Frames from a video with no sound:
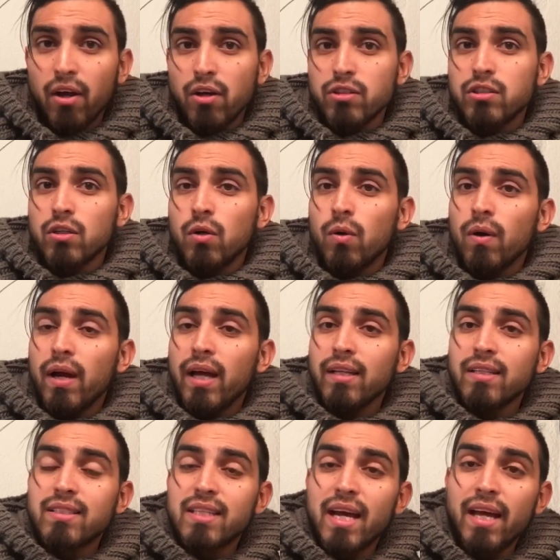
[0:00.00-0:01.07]
also
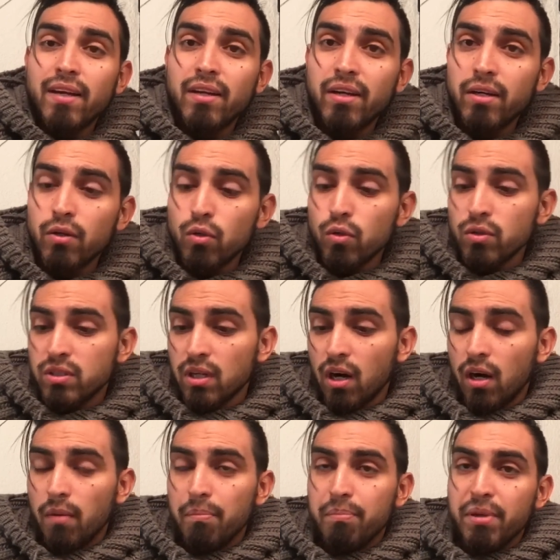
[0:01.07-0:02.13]
Alexander, who's
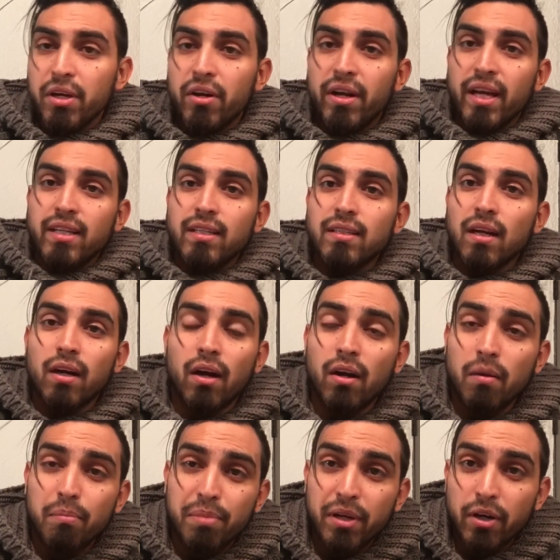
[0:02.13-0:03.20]
our
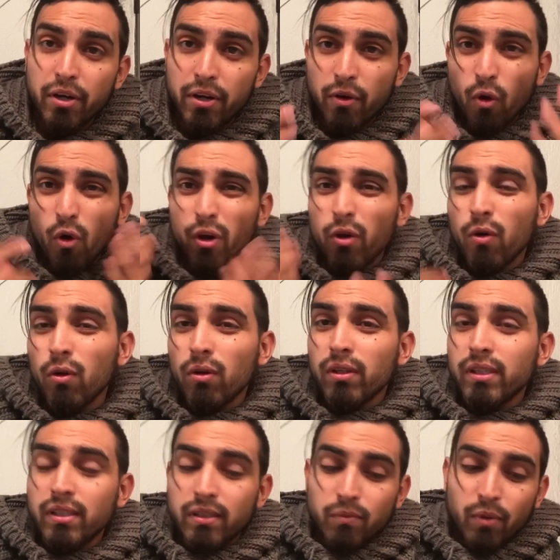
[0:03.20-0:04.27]
beard oil
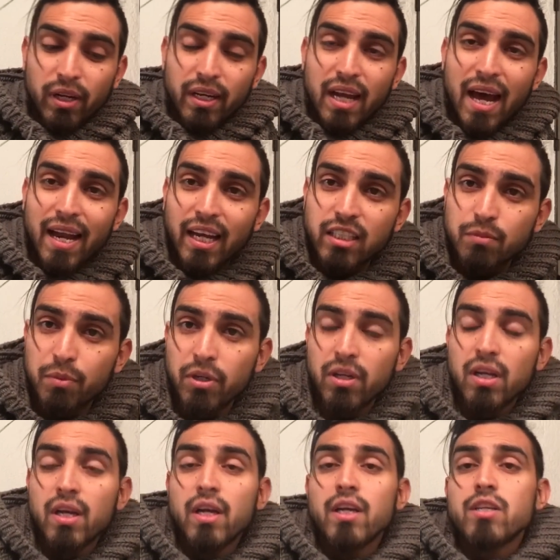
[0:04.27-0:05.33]
and whatnot expert.
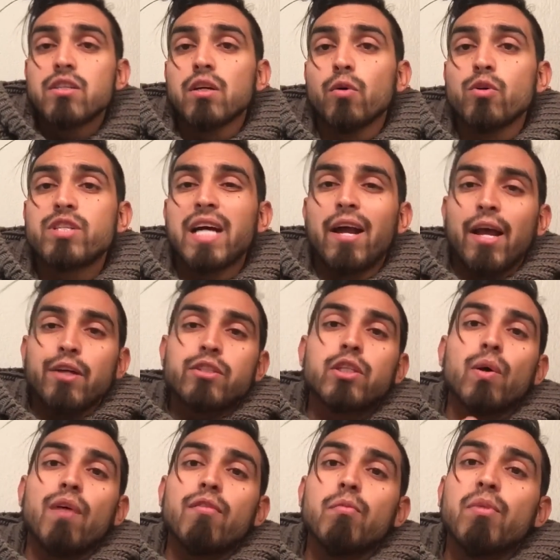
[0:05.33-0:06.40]
So shout outs
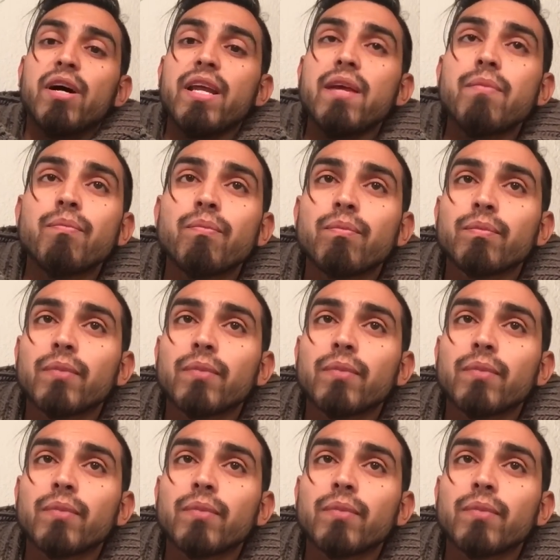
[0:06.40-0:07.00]
to everybody.